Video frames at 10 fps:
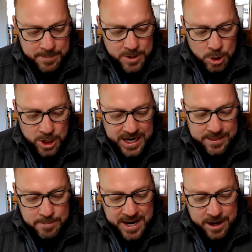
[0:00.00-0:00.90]
or
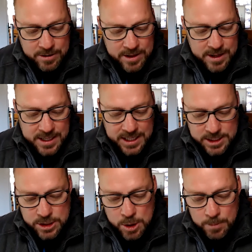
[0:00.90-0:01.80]
in the manner that it
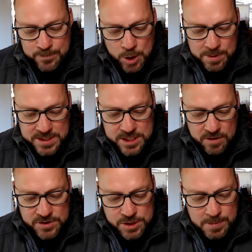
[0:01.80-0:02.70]
needs. So don't be
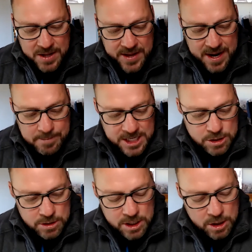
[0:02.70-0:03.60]
selfish about that. Make
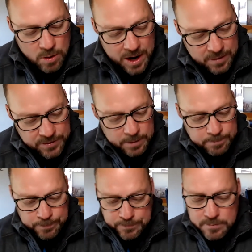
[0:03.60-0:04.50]
sure that you go out
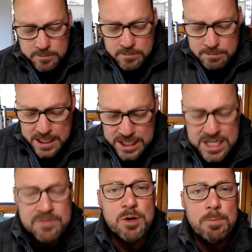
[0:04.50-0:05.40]
there,
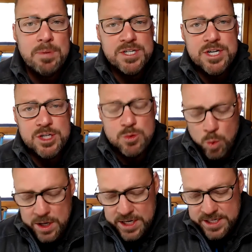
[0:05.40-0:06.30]
give your business
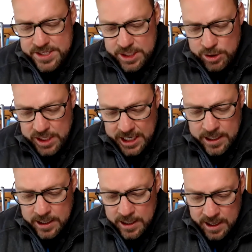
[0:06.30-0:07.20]
what it is that you
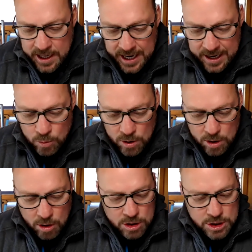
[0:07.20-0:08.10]
need in
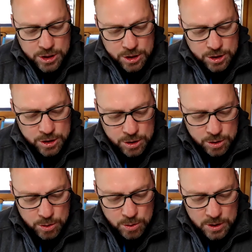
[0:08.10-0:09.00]
regards
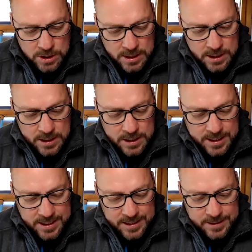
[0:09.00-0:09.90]
to
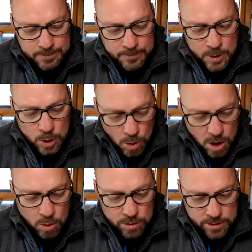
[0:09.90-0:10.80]

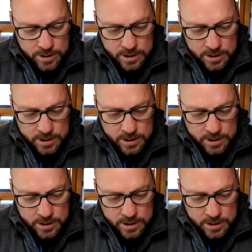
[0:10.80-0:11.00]
growth.